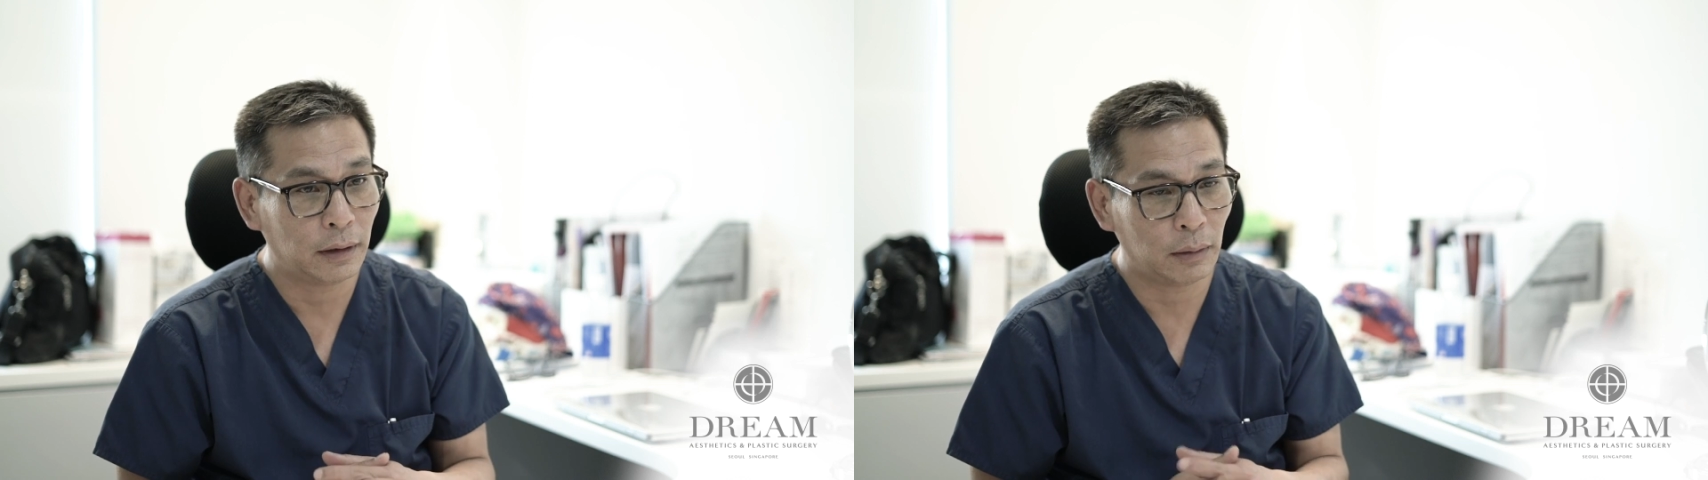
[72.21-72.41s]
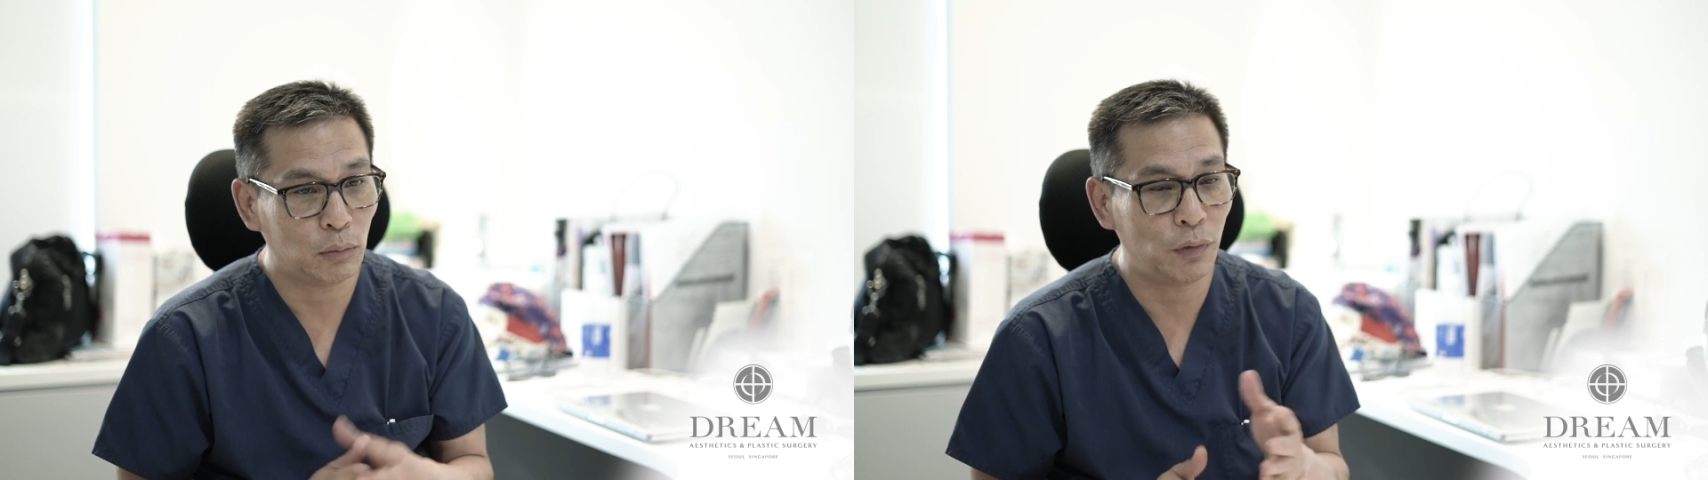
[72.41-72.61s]

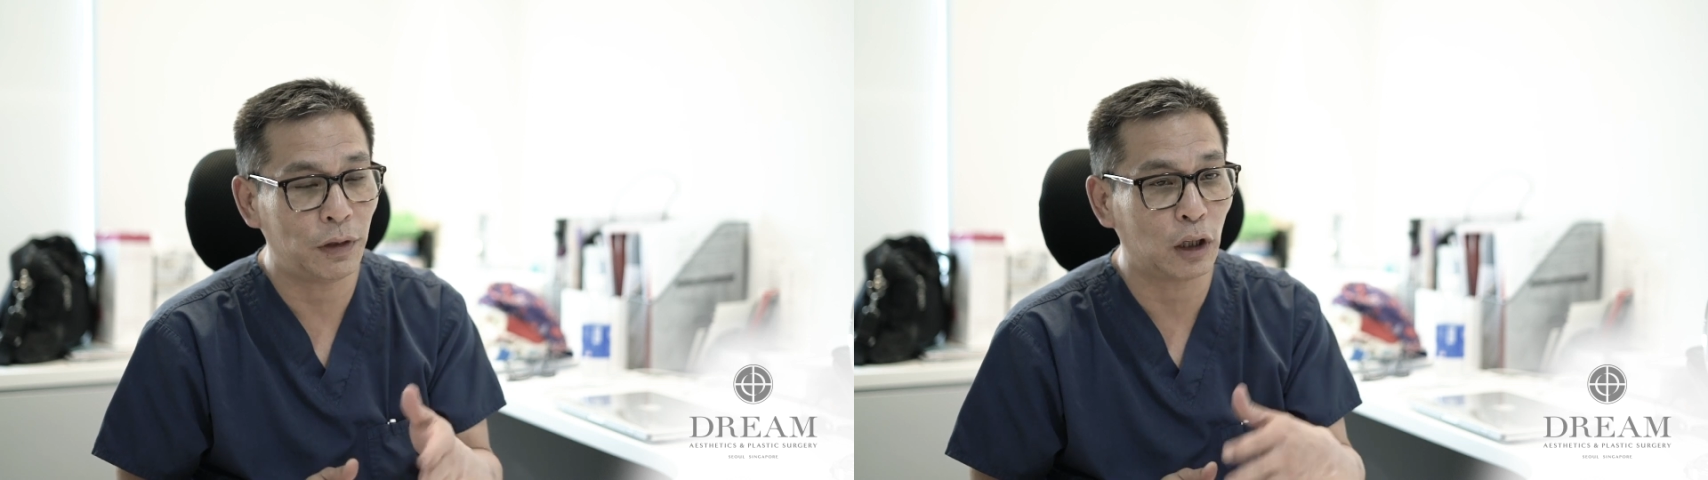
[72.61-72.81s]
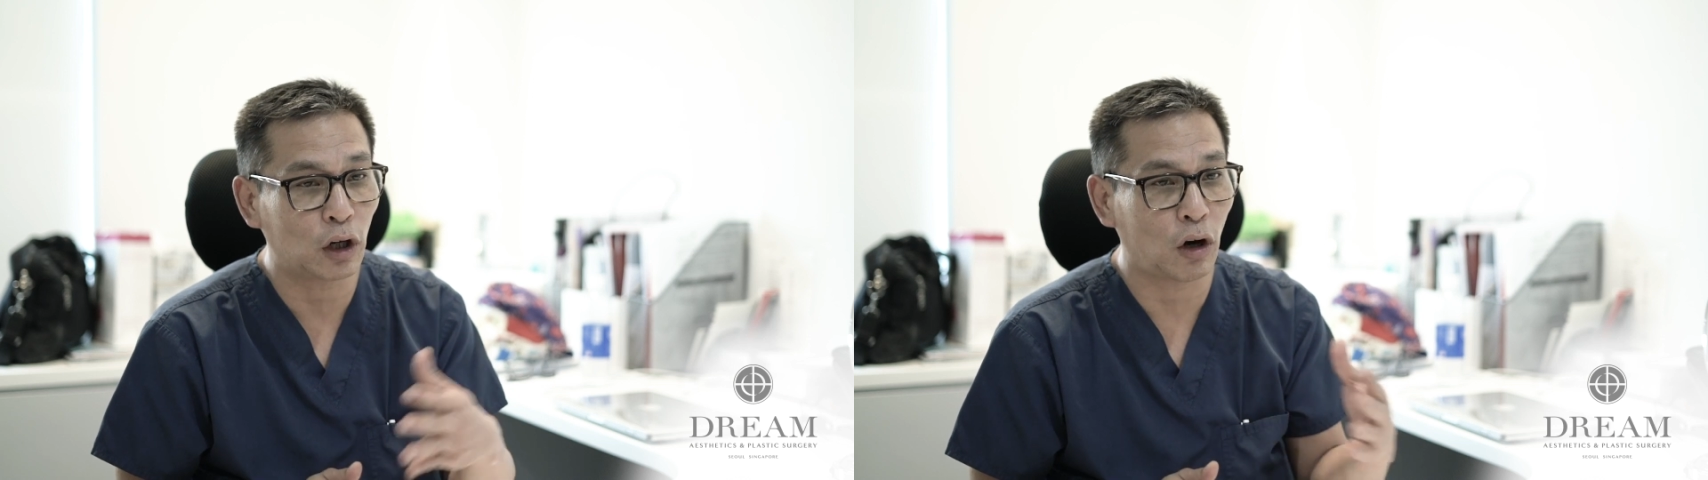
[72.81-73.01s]
and
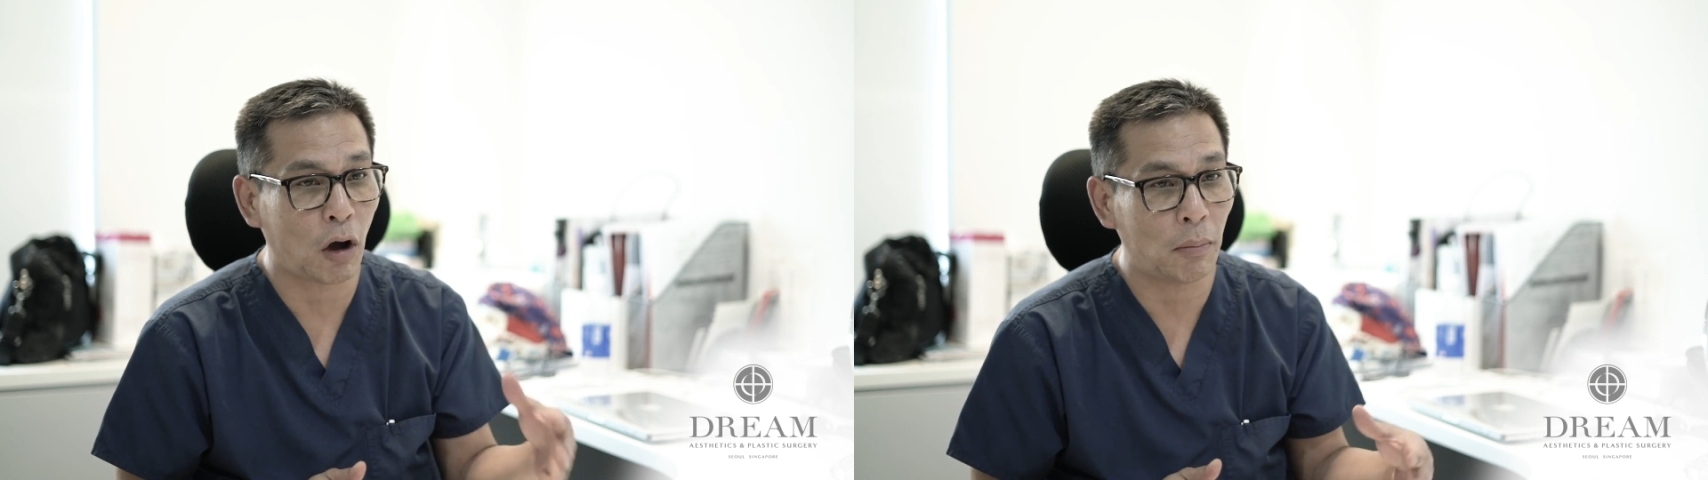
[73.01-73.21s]
moving the clock